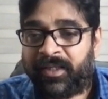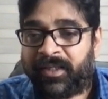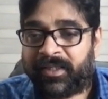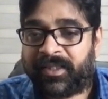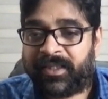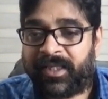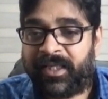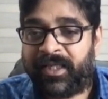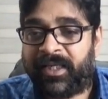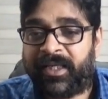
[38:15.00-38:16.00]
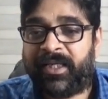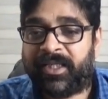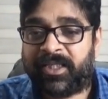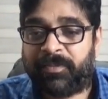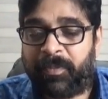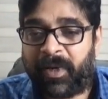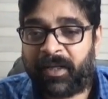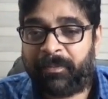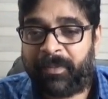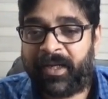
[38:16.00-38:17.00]
C is
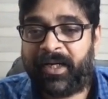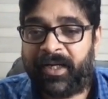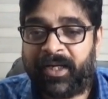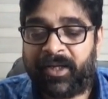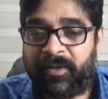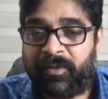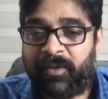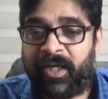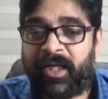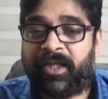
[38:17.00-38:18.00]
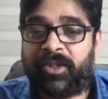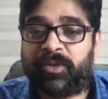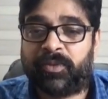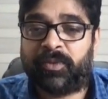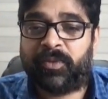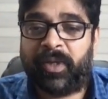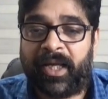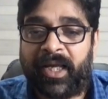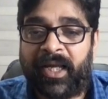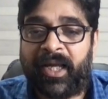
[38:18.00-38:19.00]
perpendicular to
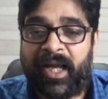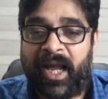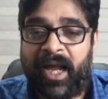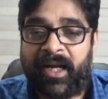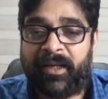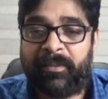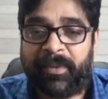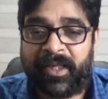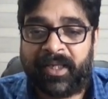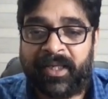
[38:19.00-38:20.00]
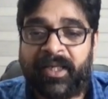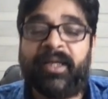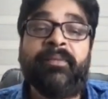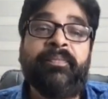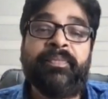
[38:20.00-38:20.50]
A and B,